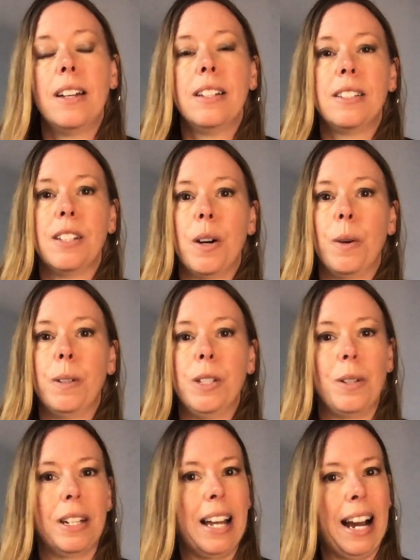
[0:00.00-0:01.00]
So you
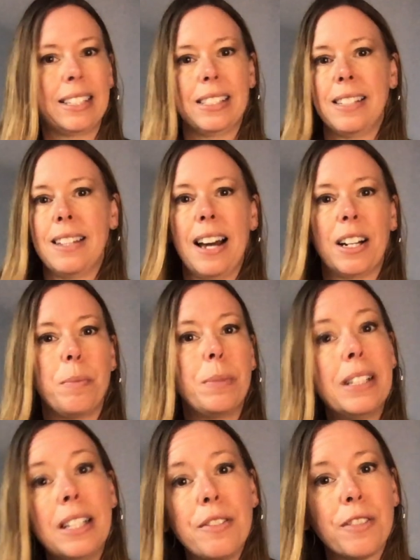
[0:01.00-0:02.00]
can access that
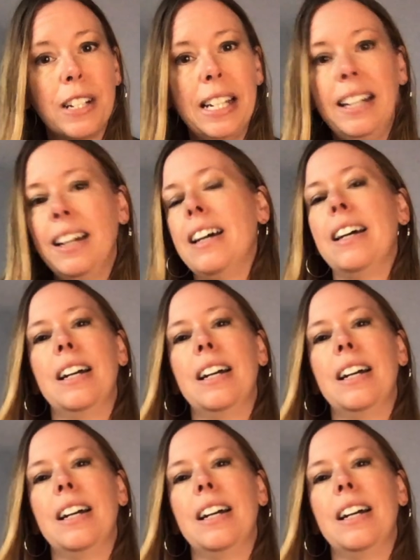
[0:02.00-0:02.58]
completely free.